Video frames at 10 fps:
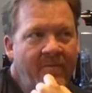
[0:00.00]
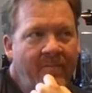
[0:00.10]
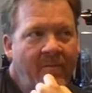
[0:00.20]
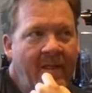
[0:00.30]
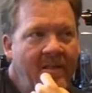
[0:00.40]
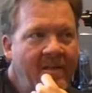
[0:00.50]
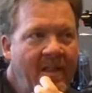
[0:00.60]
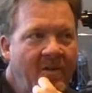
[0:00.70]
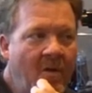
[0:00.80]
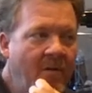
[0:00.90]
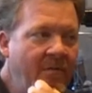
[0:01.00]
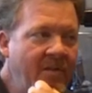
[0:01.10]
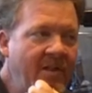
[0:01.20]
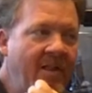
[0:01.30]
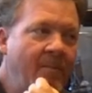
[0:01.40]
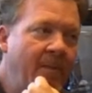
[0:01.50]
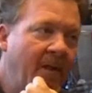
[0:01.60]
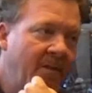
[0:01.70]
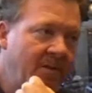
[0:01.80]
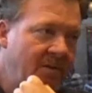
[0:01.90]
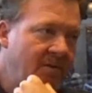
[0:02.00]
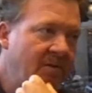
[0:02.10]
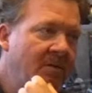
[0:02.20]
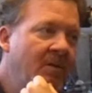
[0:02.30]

of brands like Dogfish Head and Bells,